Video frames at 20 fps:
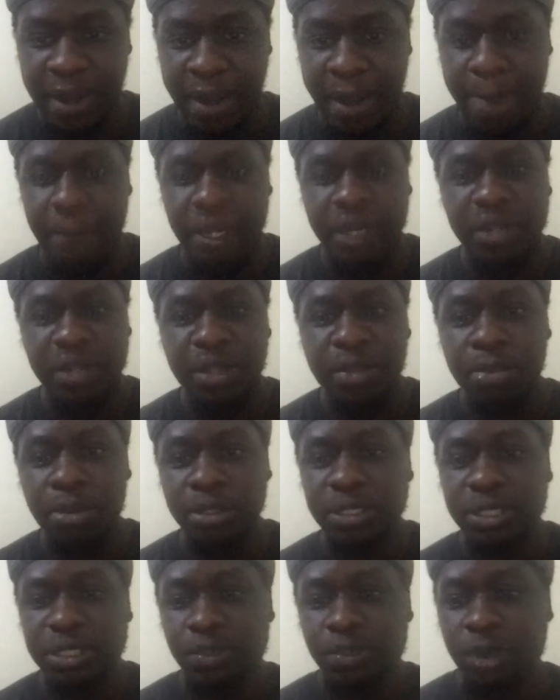Another
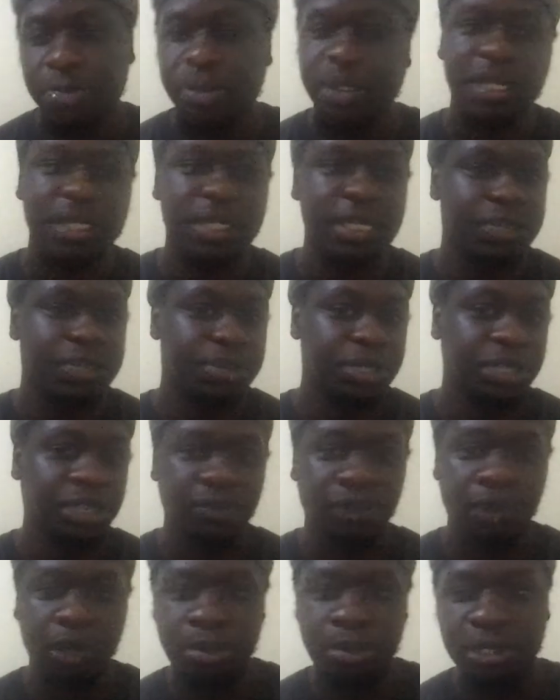important website that has been
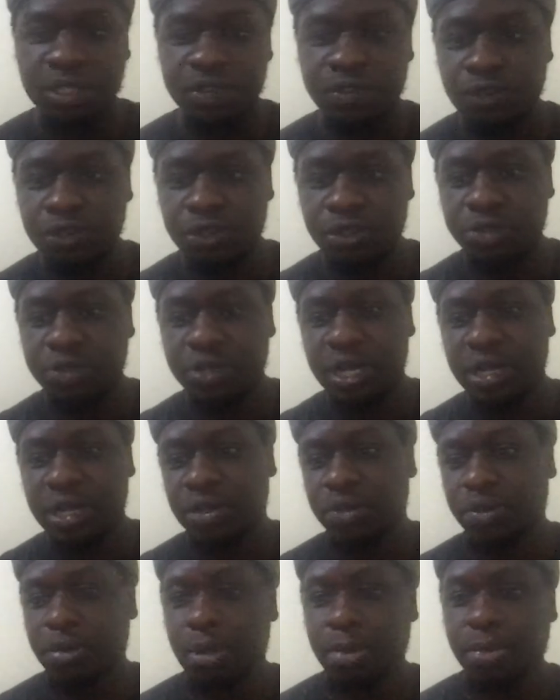developed is
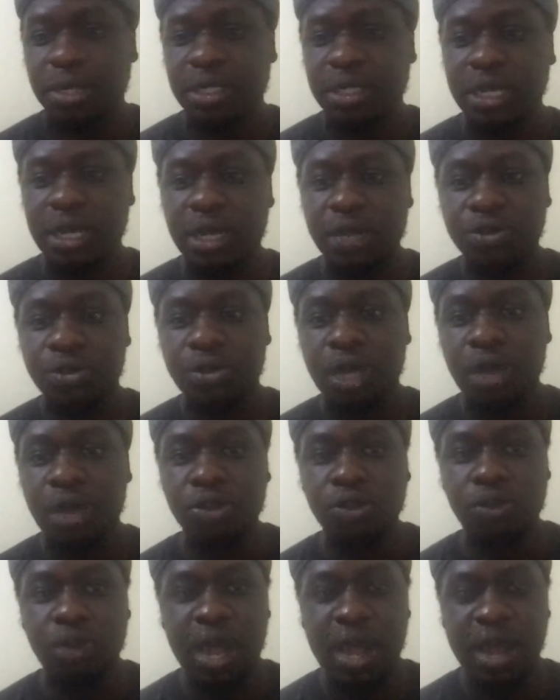fugutrack.webapp that allows you now
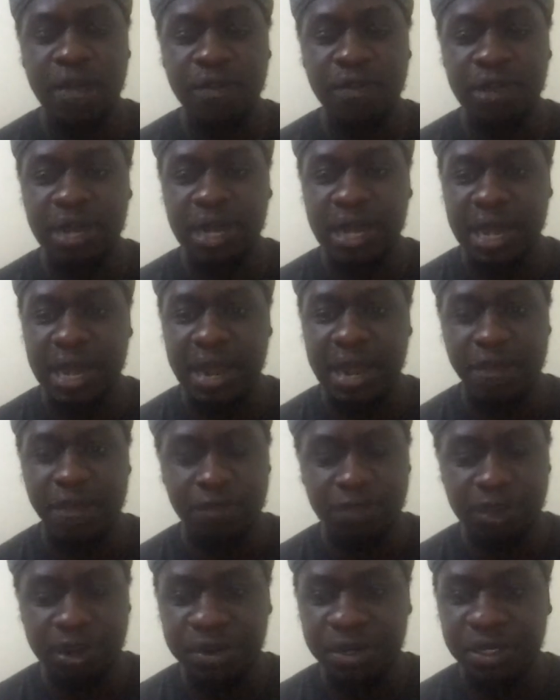to have a
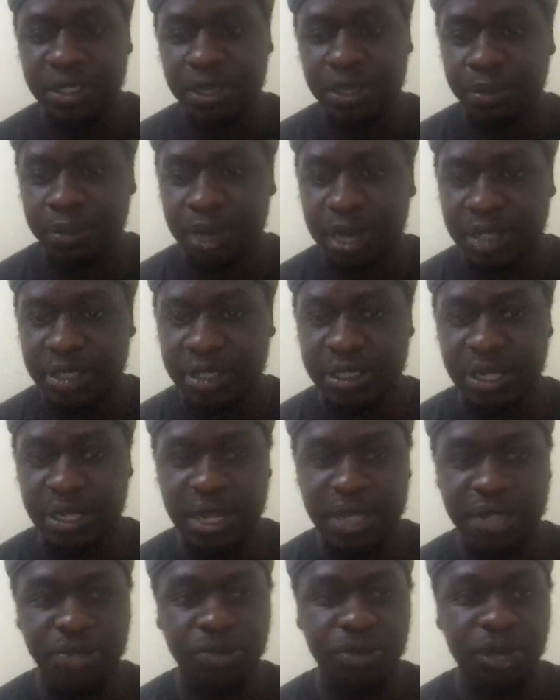very direct
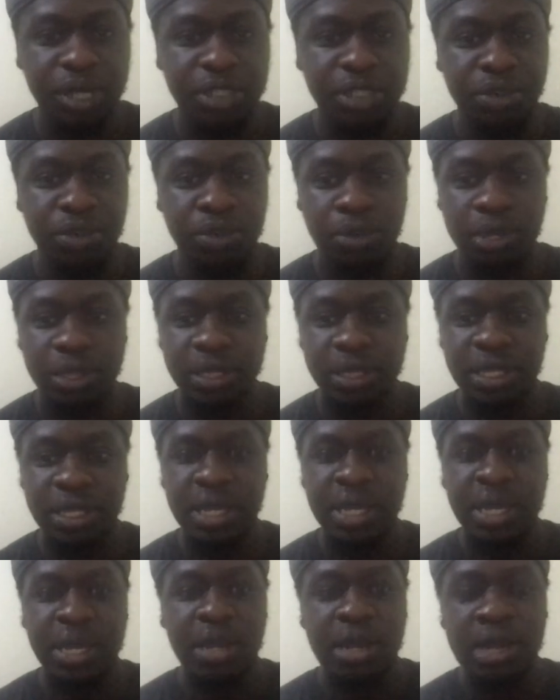interaction with
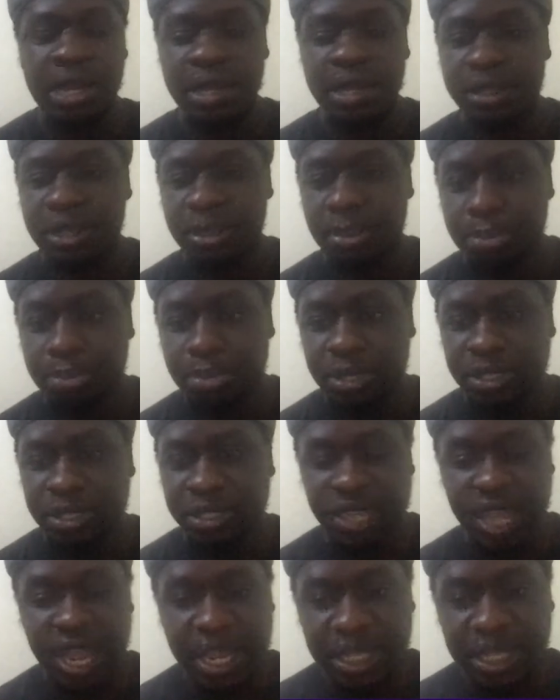the
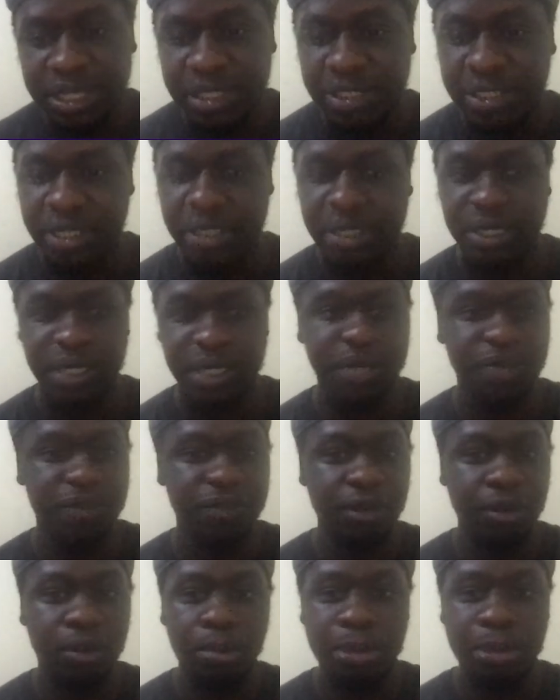stages and the
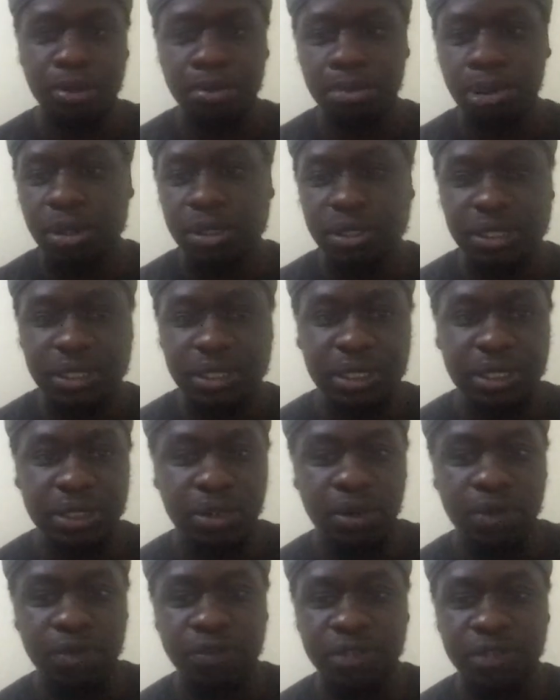development processes
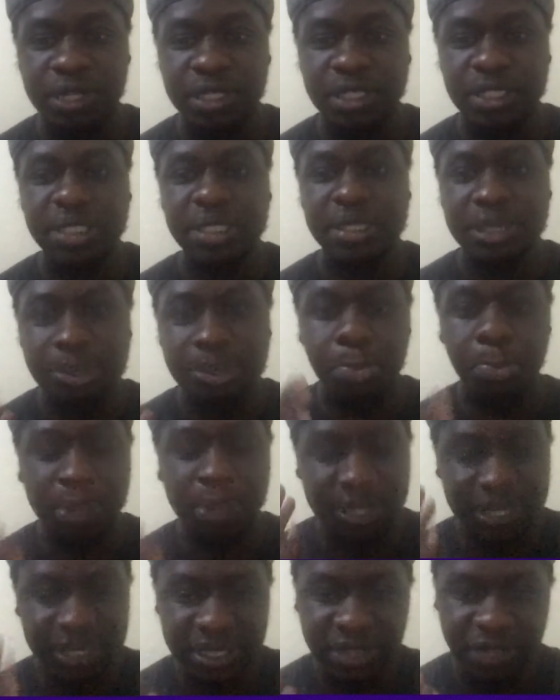of these
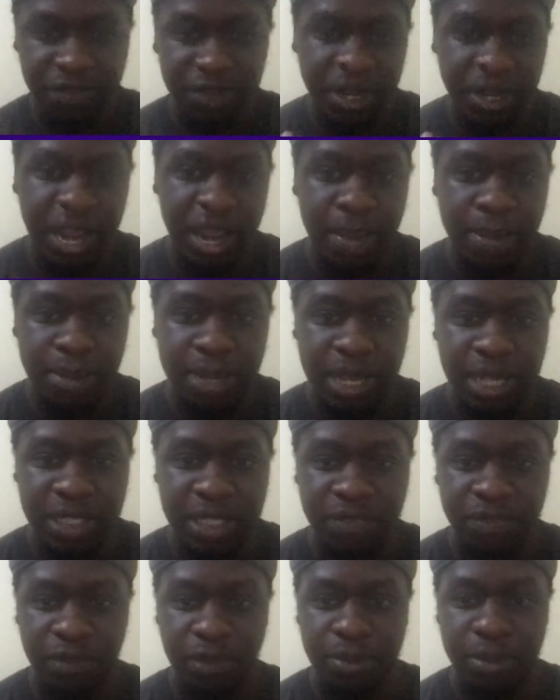specific APIs
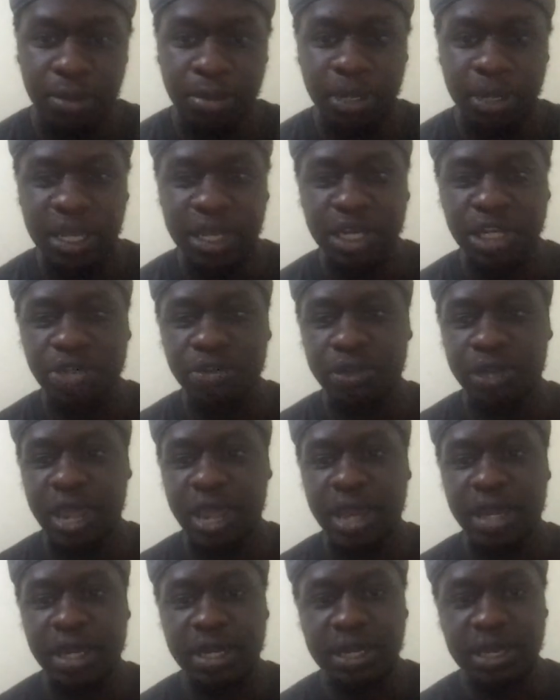from the beginning to the
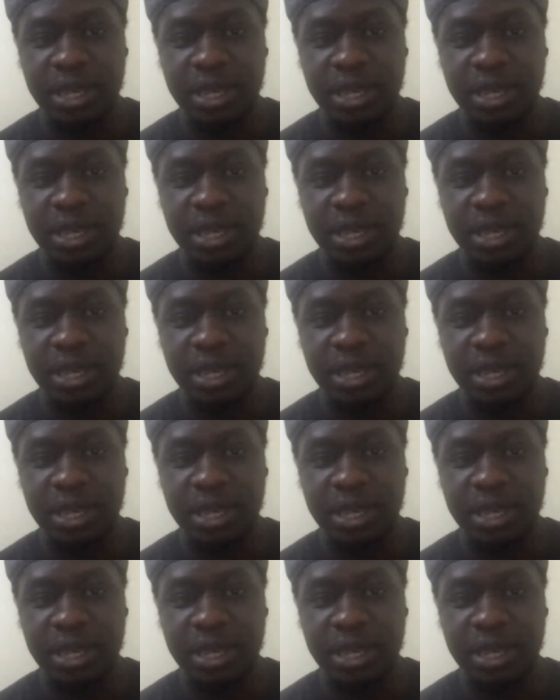end.